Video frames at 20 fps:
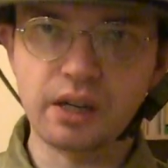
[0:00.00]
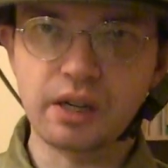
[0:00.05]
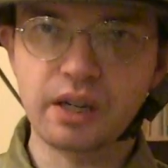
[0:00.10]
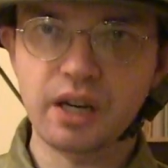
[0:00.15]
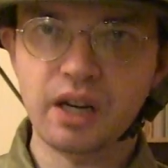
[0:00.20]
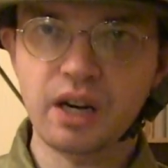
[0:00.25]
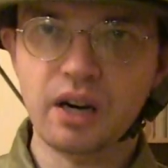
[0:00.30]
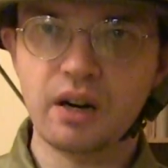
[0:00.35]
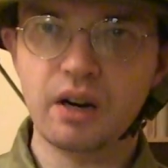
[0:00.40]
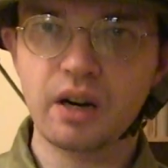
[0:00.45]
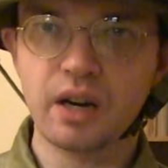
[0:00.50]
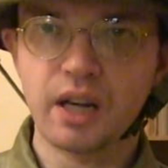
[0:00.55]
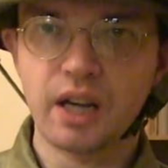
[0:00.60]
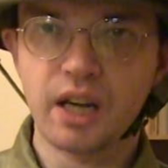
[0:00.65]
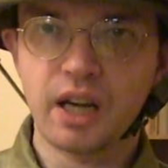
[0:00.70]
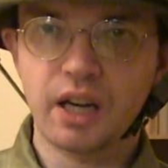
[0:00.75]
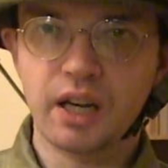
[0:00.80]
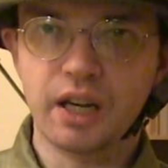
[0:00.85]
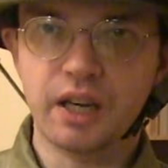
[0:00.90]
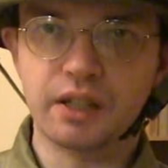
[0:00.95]
care,
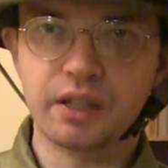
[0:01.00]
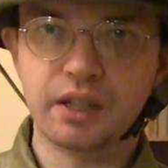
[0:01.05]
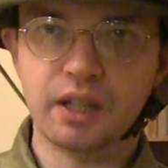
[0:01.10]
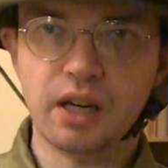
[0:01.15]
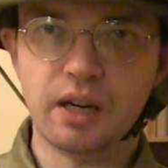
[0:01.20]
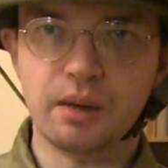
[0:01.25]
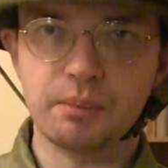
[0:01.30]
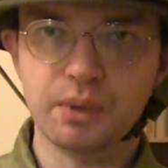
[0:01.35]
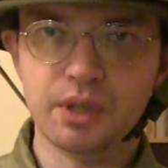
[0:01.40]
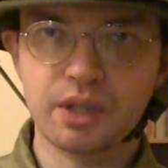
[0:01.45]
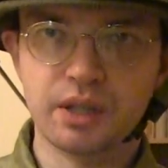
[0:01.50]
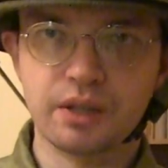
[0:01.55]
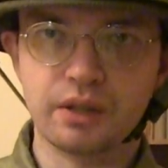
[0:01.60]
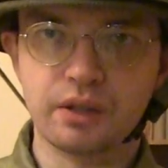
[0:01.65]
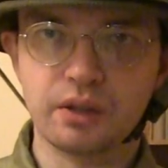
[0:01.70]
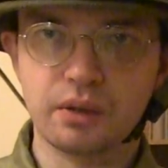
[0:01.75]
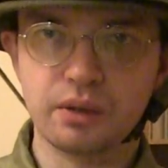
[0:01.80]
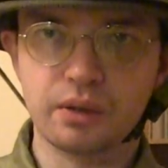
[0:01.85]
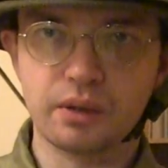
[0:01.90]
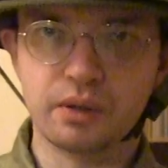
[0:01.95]
it comes
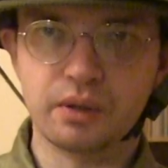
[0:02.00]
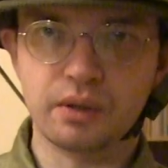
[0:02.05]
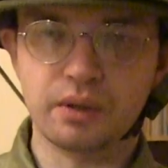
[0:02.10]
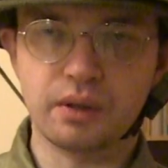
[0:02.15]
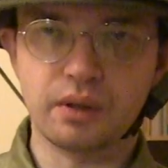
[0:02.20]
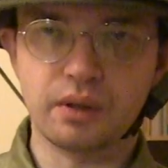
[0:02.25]
not